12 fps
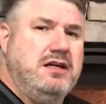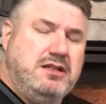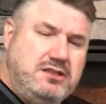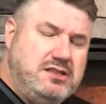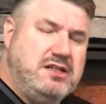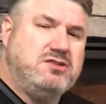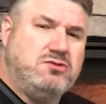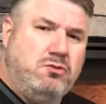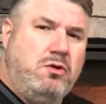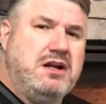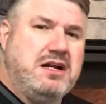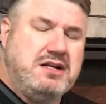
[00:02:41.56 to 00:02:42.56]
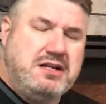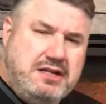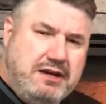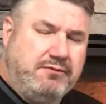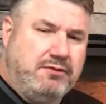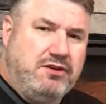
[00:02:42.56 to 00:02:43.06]
just what a
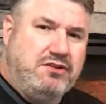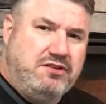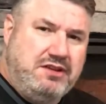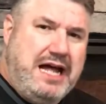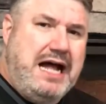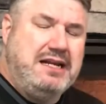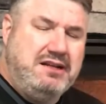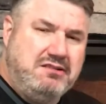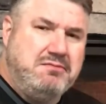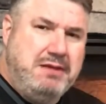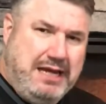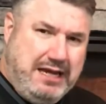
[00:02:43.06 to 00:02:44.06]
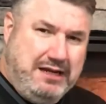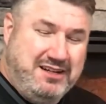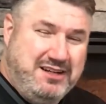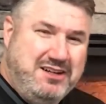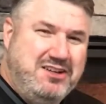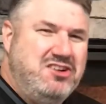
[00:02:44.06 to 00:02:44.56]
difference that has made.
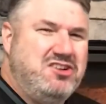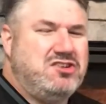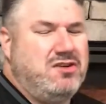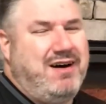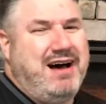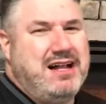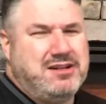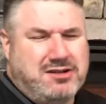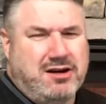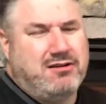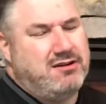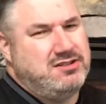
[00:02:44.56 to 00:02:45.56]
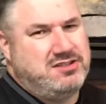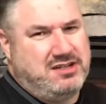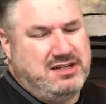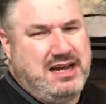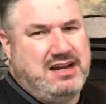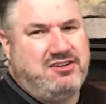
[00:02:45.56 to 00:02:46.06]
So I encourage you
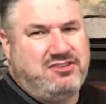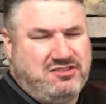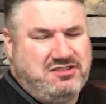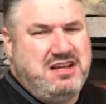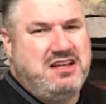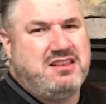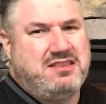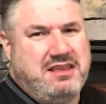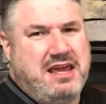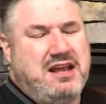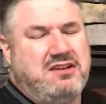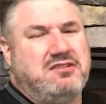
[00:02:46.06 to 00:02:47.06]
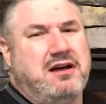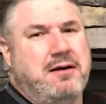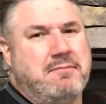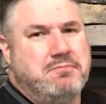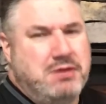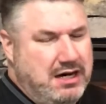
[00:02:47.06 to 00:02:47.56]
today, seek things
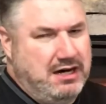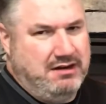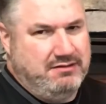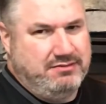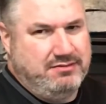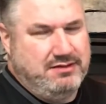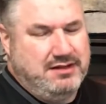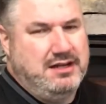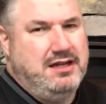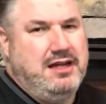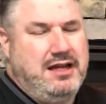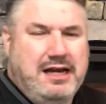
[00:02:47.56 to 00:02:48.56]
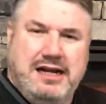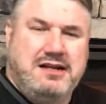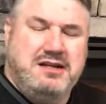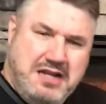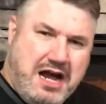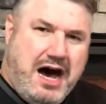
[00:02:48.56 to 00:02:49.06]
above
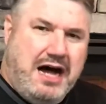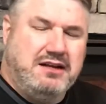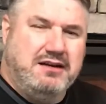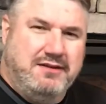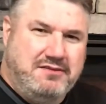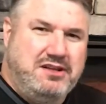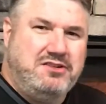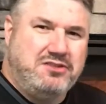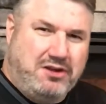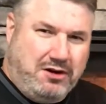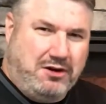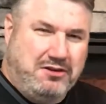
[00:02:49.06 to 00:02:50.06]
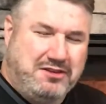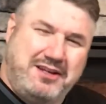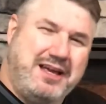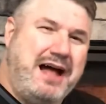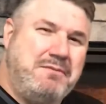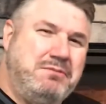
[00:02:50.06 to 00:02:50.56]
and not of this earth.
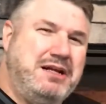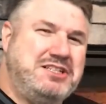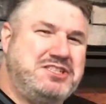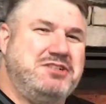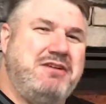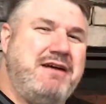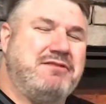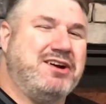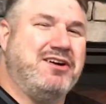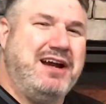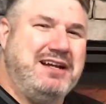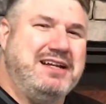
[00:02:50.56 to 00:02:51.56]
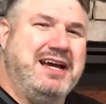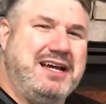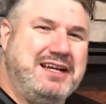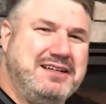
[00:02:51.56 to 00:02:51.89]
God bless you. Have a great day.